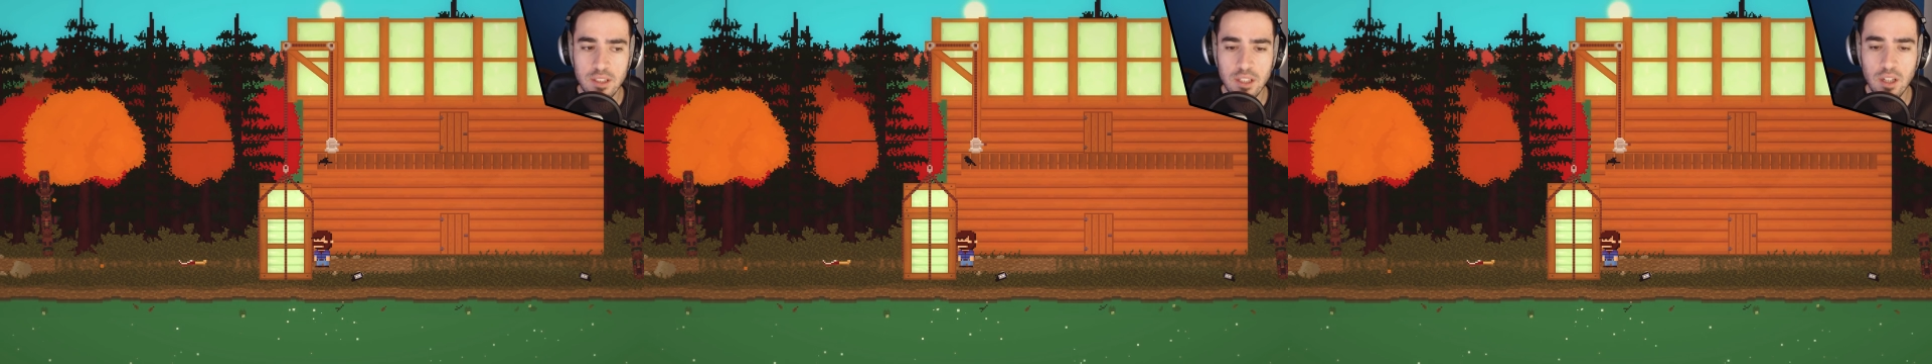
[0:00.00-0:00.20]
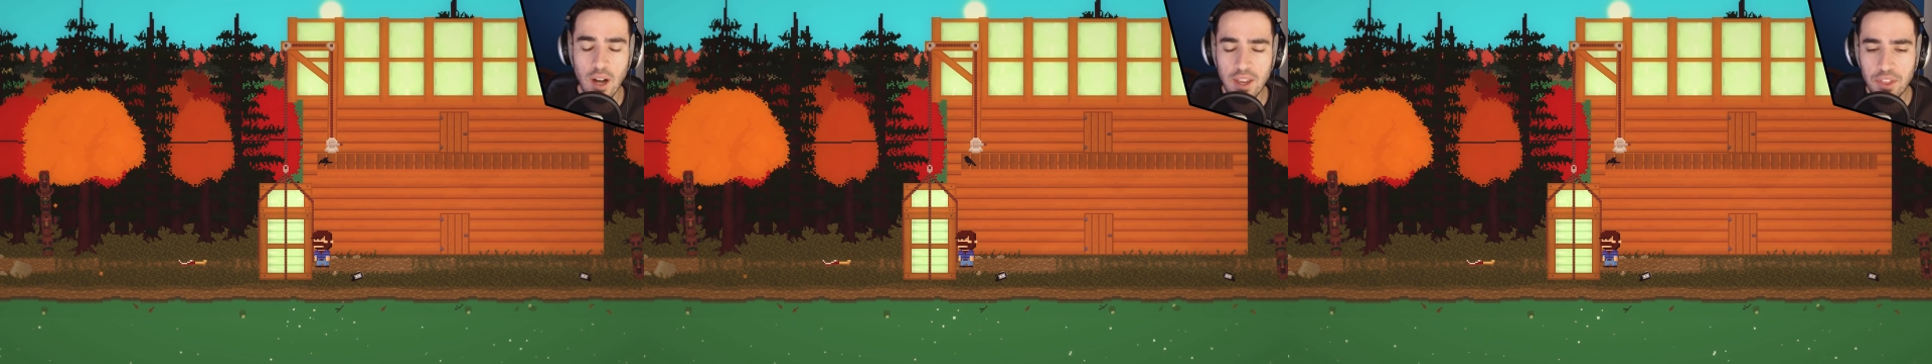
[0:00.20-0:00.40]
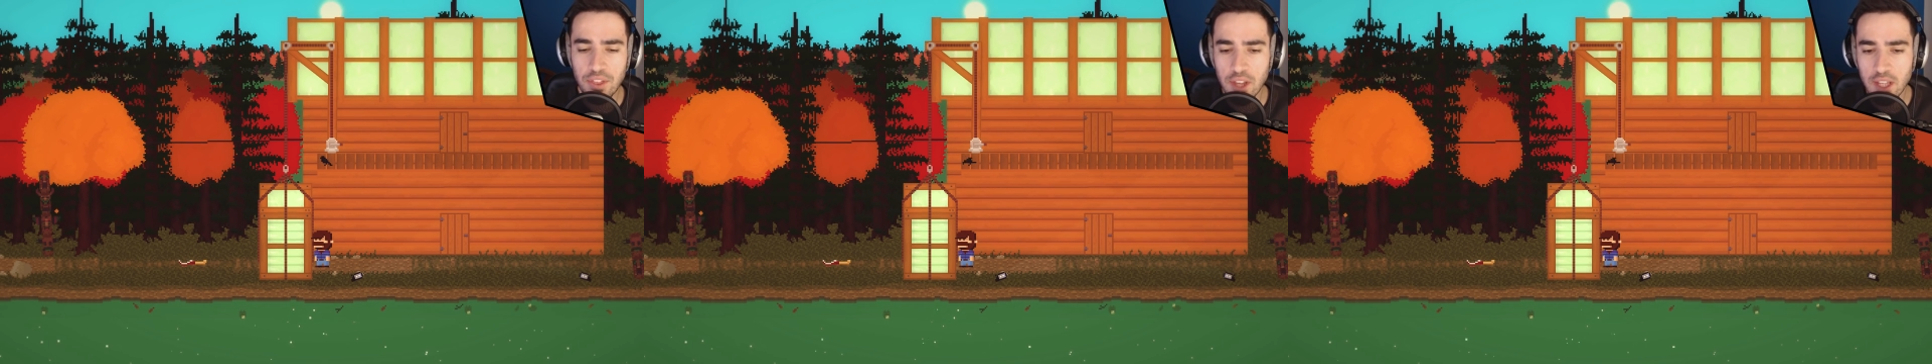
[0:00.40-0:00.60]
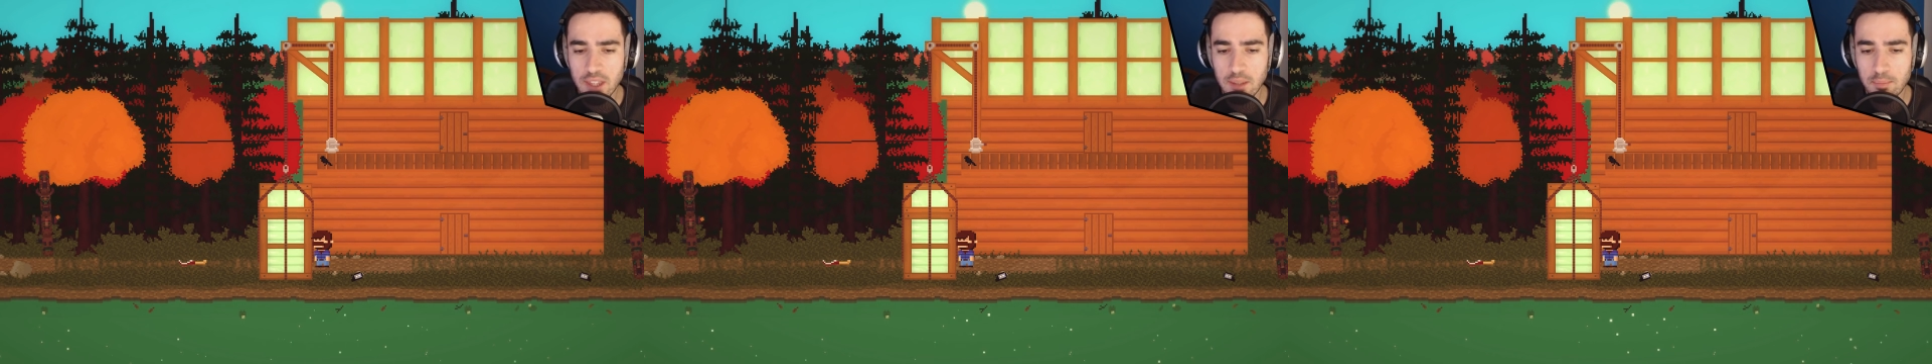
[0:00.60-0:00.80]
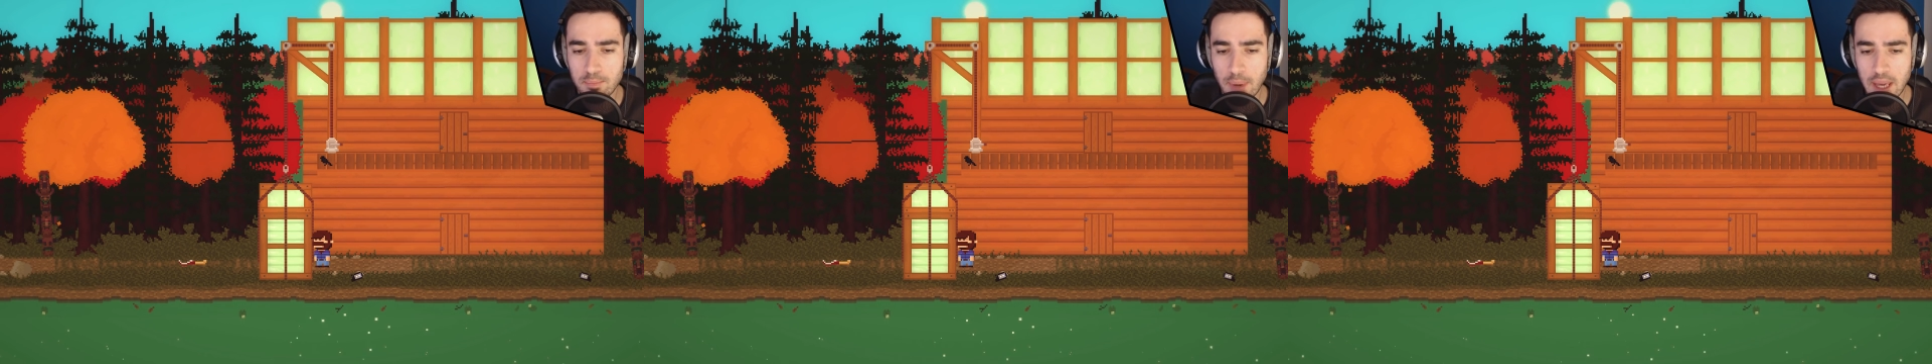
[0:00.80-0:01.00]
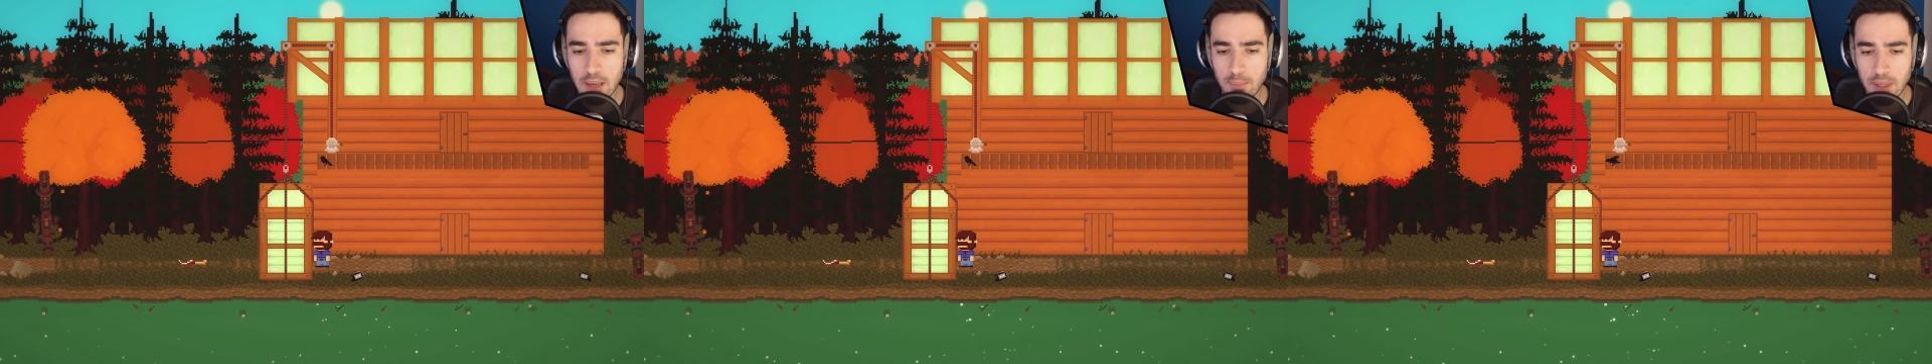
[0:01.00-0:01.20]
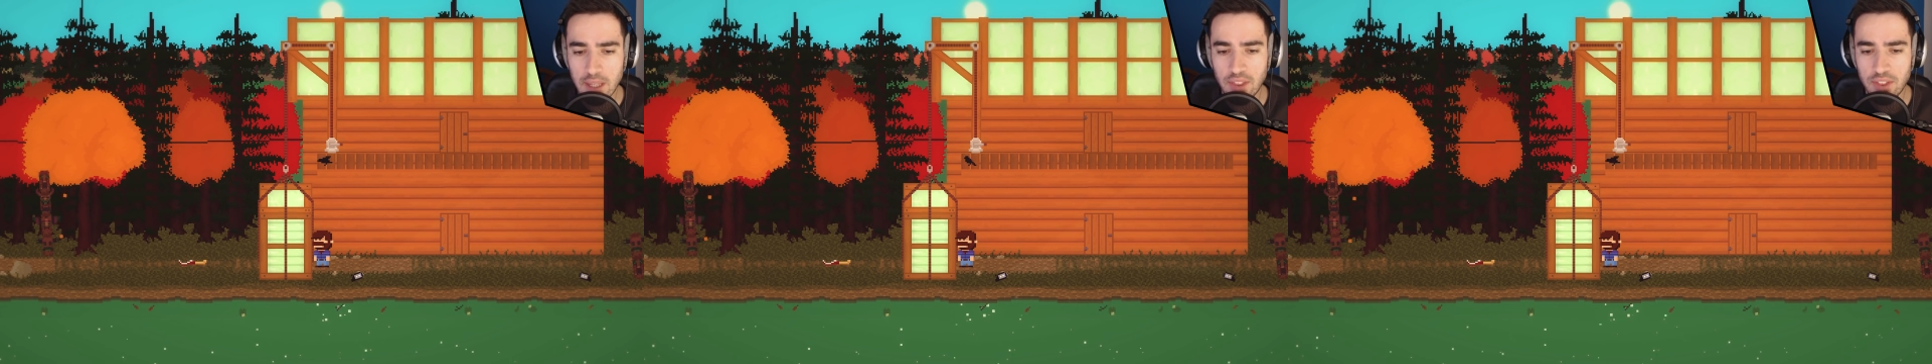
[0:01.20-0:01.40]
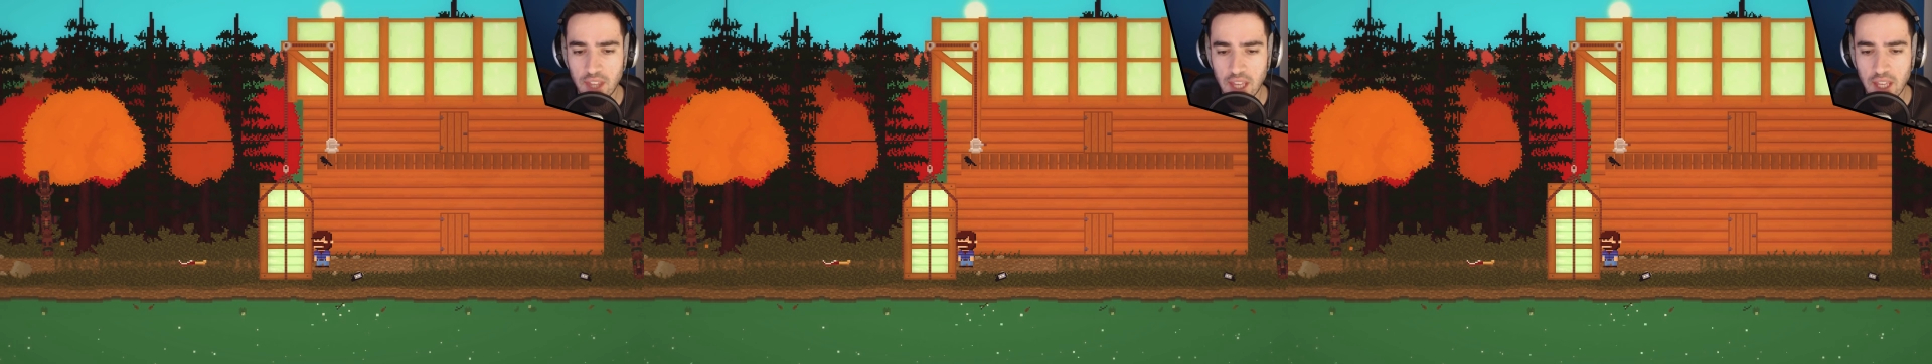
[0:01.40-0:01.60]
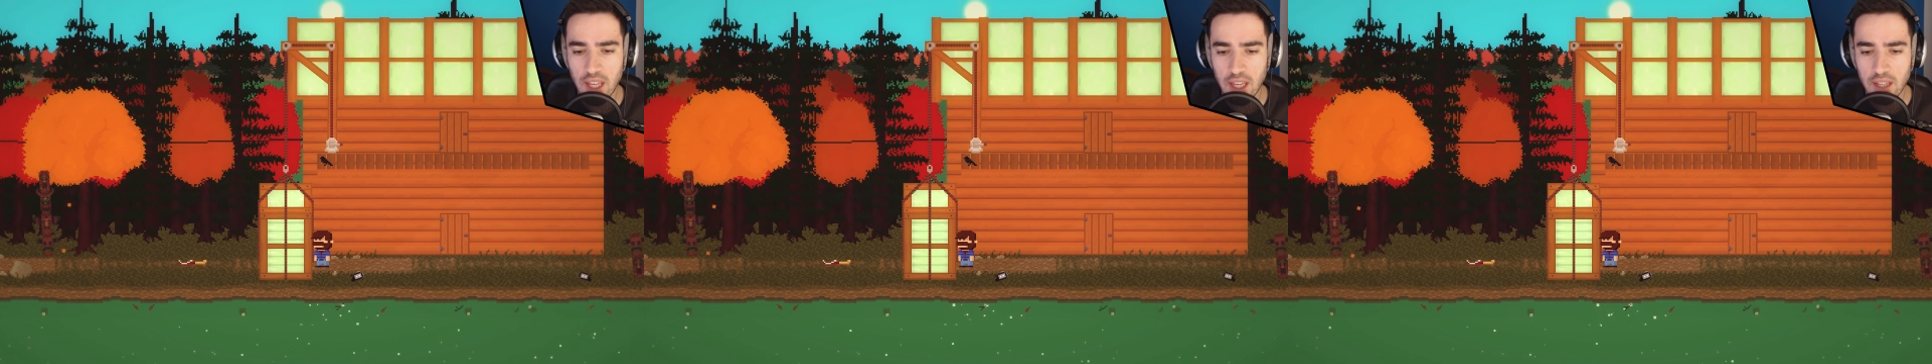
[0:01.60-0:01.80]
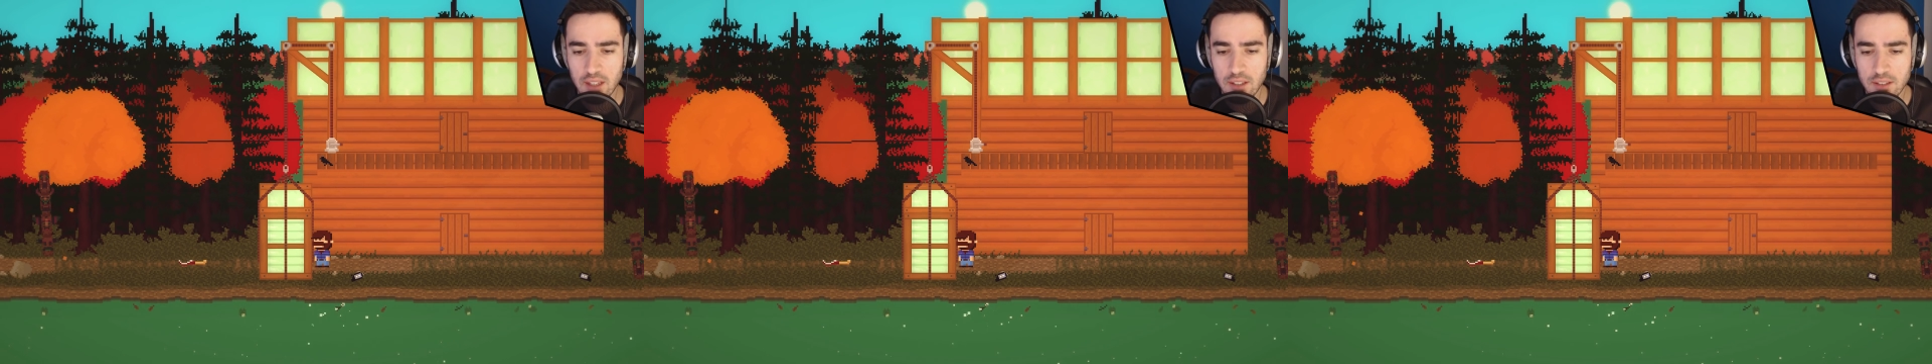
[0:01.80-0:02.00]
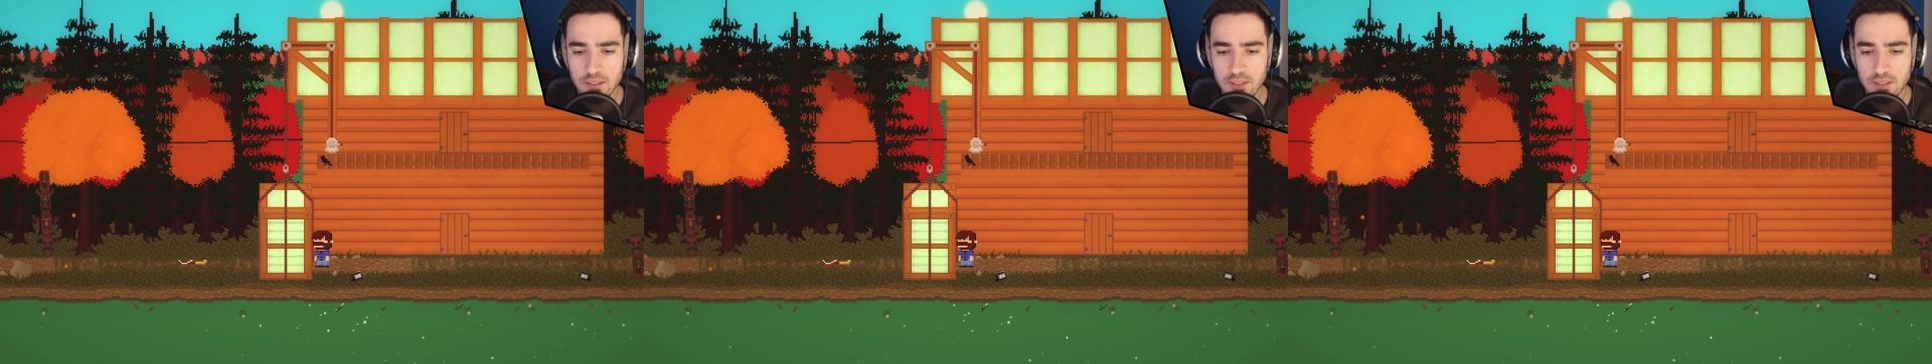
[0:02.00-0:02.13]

You know, I think the baby thingy...